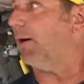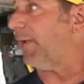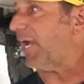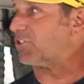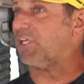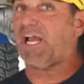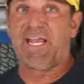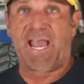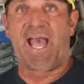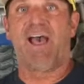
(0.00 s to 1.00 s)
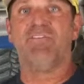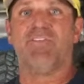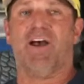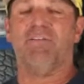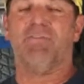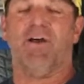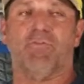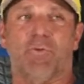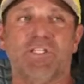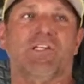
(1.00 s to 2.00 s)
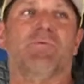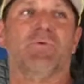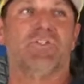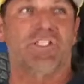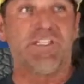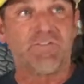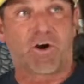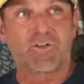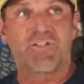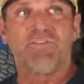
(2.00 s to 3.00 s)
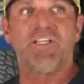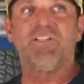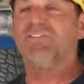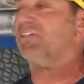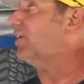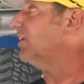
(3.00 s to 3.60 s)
Actually I've recently received RCVs.